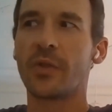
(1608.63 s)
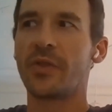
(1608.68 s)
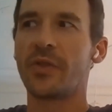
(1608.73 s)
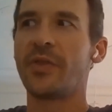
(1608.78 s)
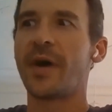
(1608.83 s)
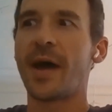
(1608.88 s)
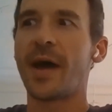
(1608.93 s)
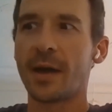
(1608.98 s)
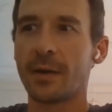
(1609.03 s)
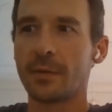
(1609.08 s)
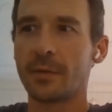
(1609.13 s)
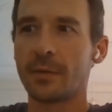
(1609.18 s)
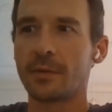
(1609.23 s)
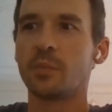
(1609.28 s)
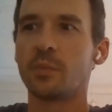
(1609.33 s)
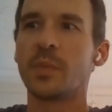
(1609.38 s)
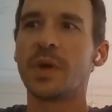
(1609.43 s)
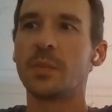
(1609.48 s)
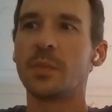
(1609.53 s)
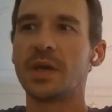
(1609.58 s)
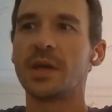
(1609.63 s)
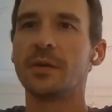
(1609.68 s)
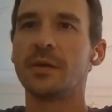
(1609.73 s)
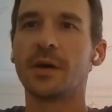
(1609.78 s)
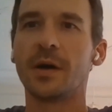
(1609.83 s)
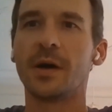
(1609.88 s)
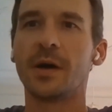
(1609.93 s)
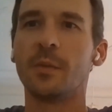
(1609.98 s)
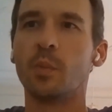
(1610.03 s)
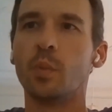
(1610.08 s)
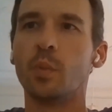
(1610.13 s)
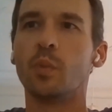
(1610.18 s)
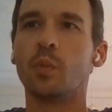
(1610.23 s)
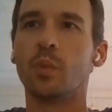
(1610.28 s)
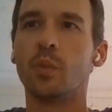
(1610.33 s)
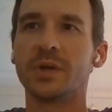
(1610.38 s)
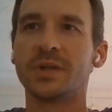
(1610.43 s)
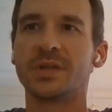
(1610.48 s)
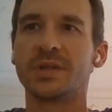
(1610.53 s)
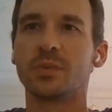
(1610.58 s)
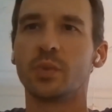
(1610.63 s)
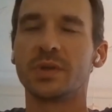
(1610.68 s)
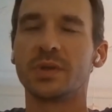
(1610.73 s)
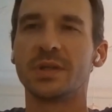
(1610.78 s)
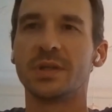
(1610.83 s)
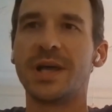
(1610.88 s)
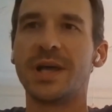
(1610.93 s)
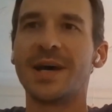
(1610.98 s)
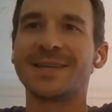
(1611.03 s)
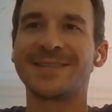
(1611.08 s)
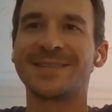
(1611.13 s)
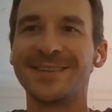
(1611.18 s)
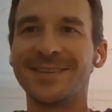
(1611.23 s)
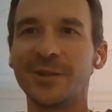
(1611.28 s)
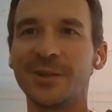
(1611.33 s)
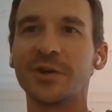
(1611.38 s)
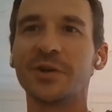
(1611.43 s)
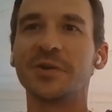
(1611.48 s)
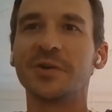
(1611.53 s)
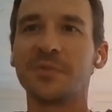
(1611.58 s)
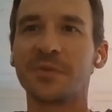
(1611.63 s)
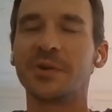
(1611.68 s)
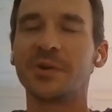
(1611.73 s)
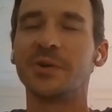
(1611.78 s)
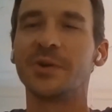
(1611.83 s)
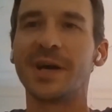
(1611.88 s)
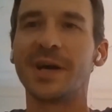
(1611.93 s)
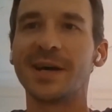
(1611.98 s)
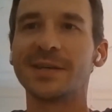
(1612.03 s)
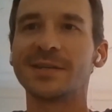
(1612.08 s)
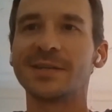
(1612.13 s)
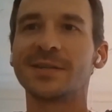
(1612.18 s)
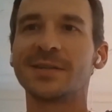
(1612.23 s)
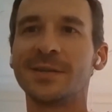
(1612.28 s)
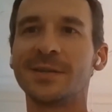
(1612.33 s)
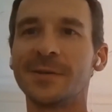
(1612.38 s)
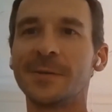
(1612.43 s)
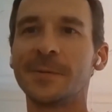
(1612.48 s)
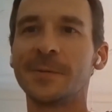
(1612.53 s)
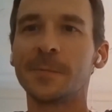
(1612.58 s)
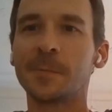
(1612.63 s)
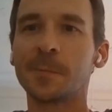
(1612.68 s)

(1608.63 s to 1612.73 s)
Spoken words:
how that maybe was a lesson learned for you guys?